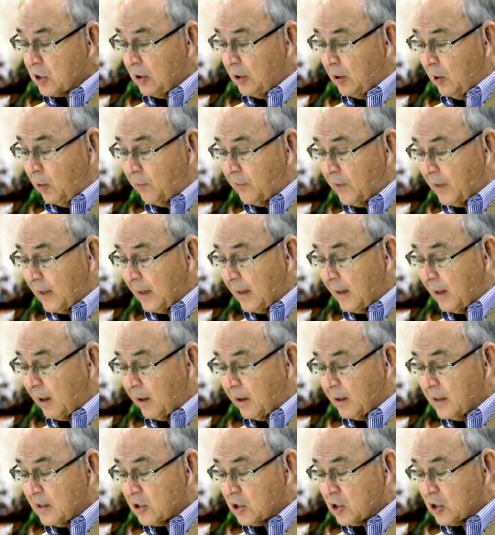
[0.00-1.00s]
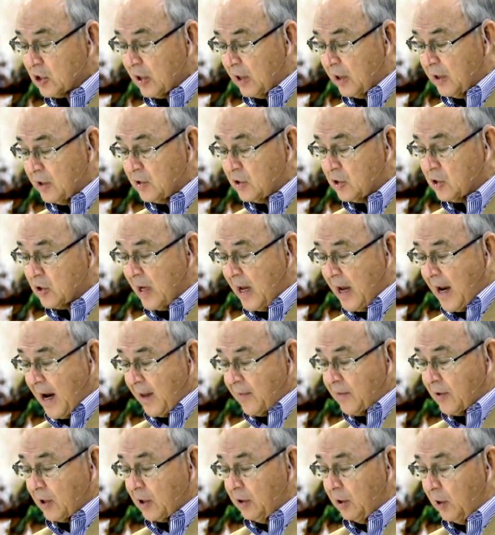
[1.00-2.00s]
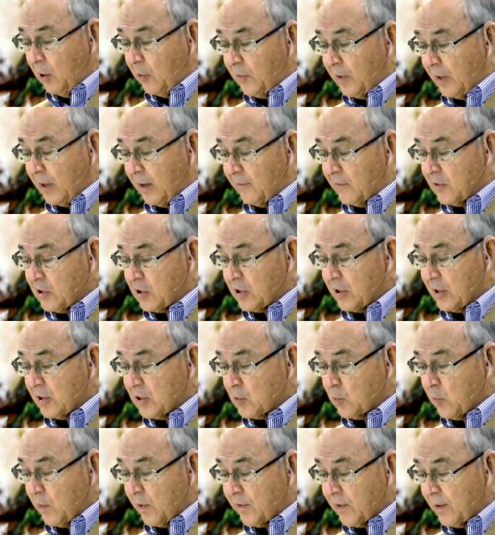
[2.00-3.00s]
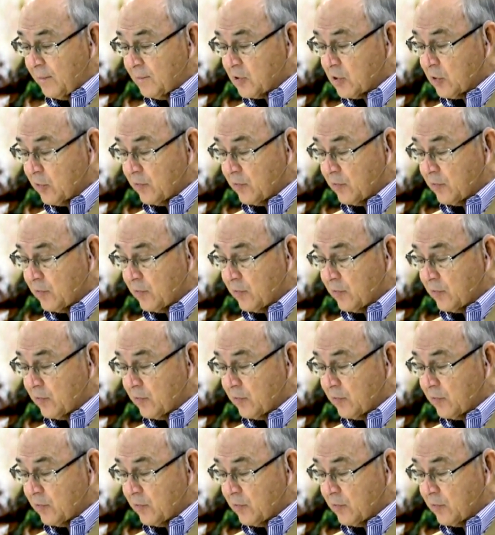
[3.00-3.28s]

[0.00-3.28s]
clothing and on his sons and the clothing of his sons with him,